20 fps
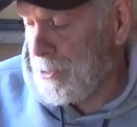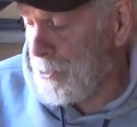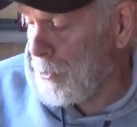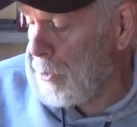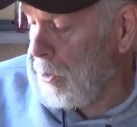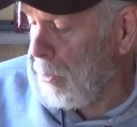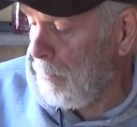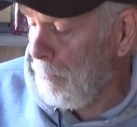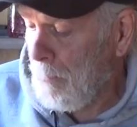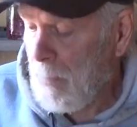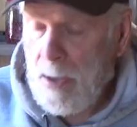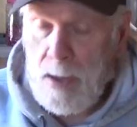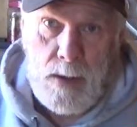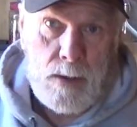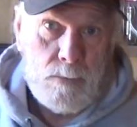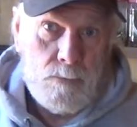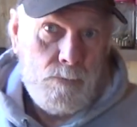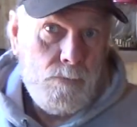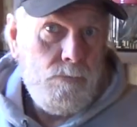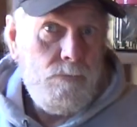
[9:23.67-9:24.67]
So
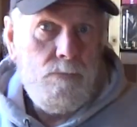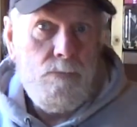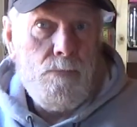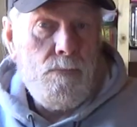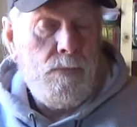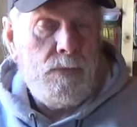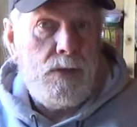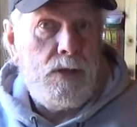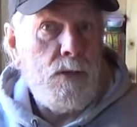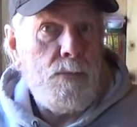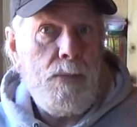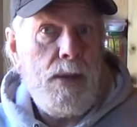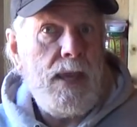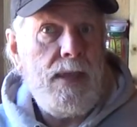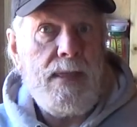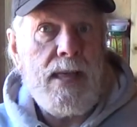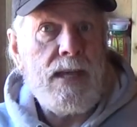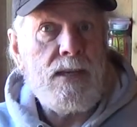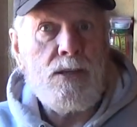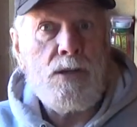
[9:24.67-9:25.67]
to
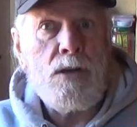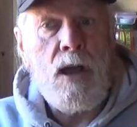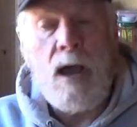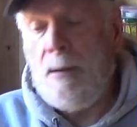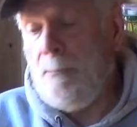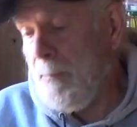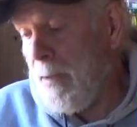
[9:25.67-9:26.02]
me, that's not